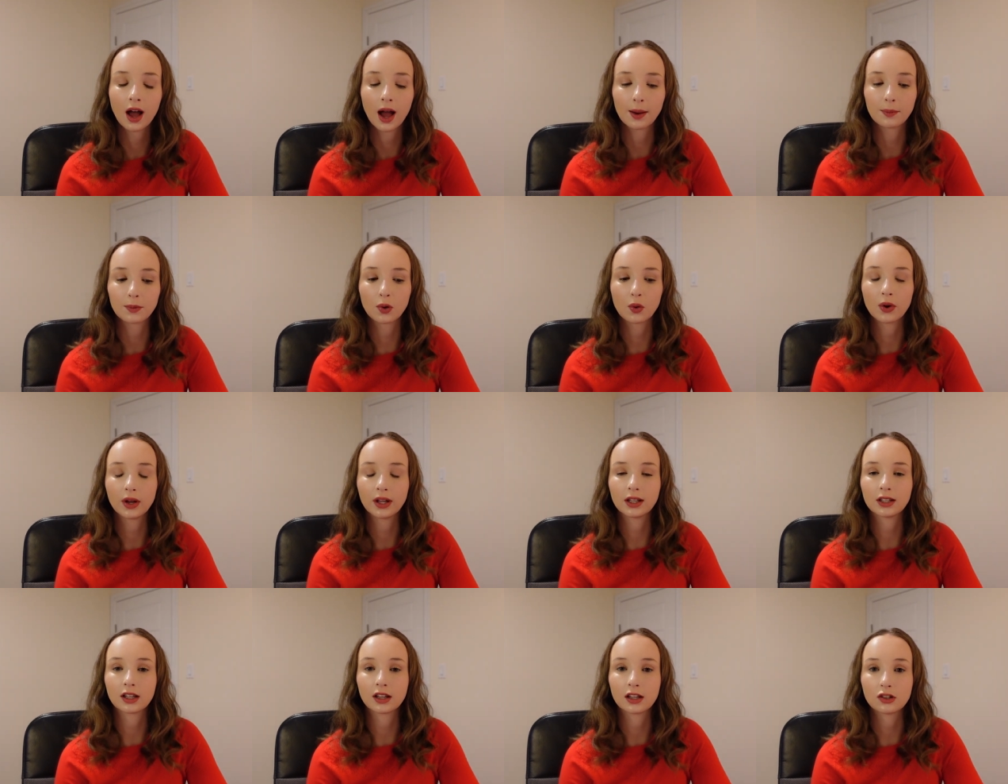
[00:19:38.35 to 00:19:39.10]
I'm
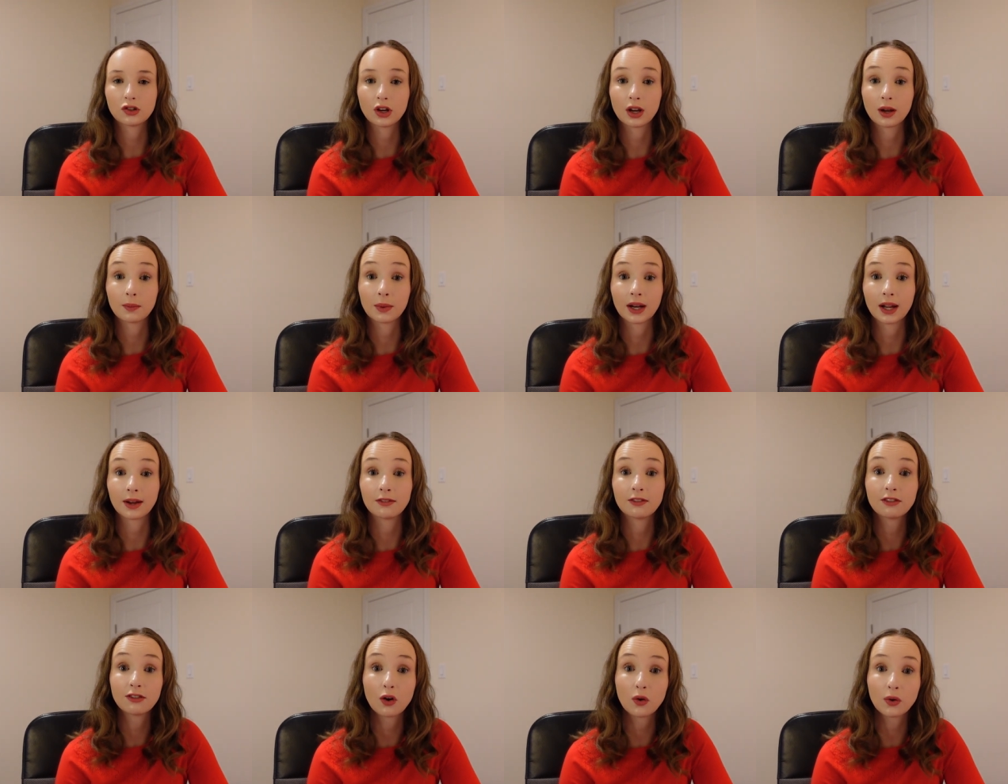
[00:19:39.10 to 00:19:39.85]
going into the gym and
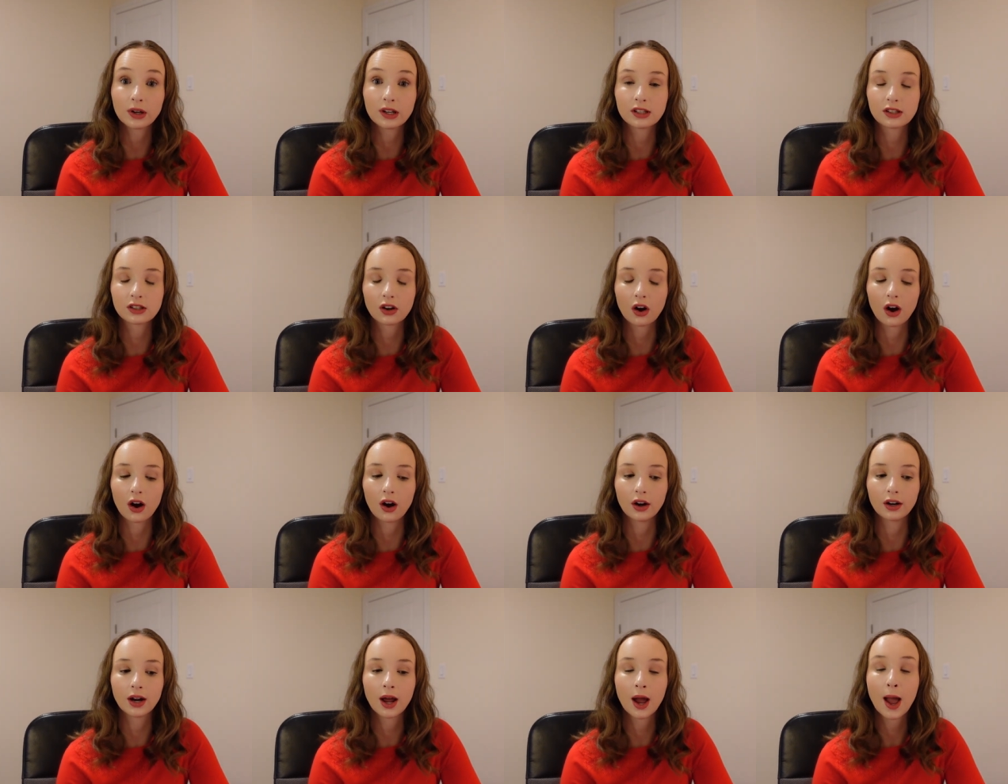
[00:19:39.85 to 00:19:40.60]
I'm focused
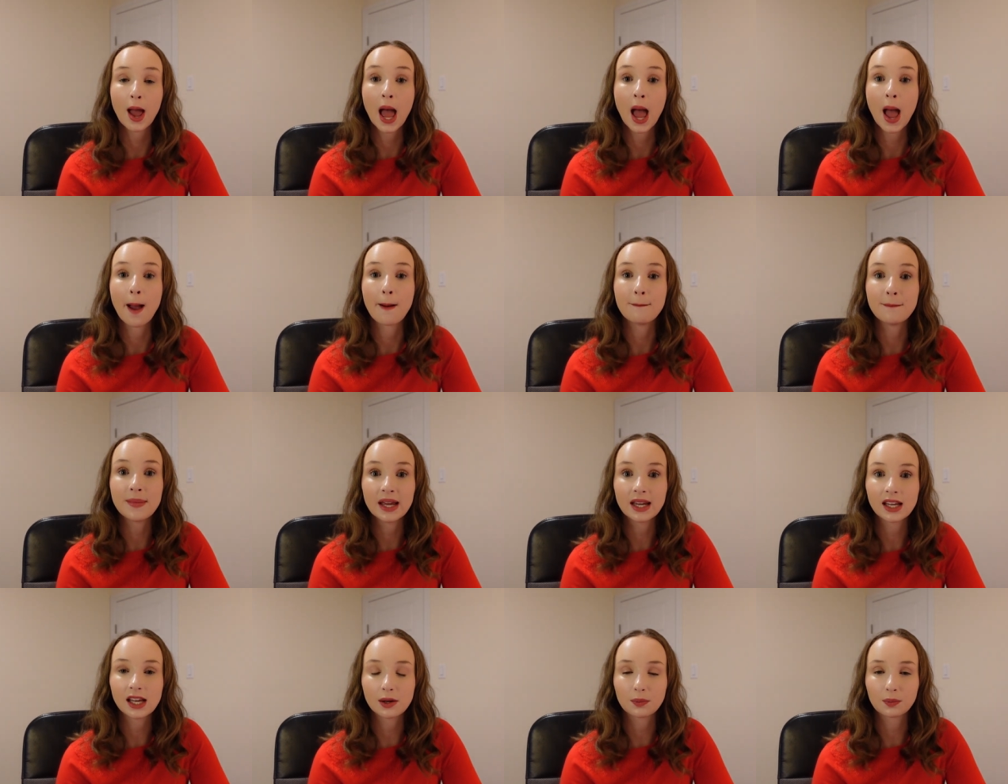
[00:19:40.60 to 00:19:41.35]
on
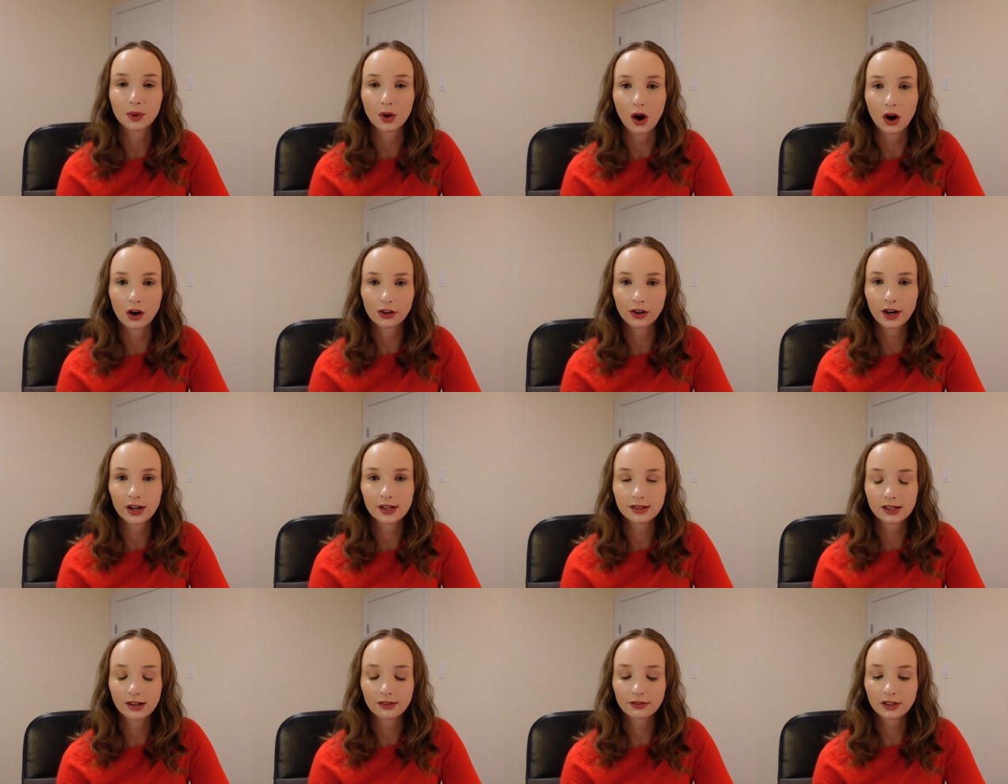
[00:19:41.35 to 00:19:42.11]
making
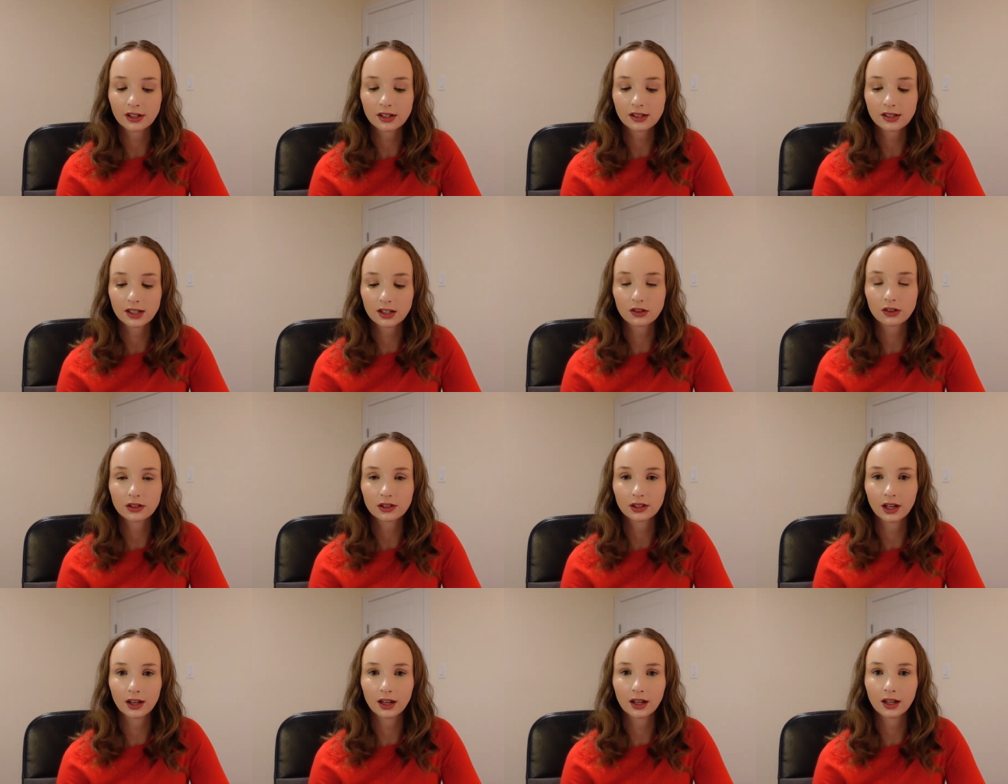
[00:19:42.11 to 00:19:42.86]
progress every
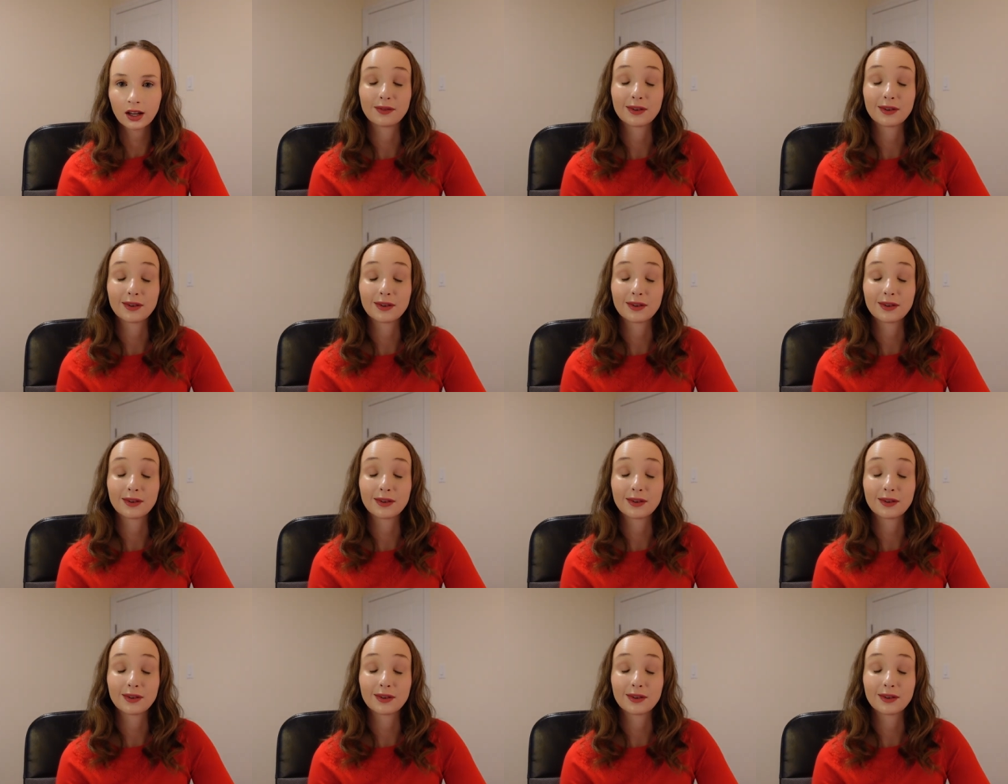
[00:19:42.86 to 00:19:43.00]
single day.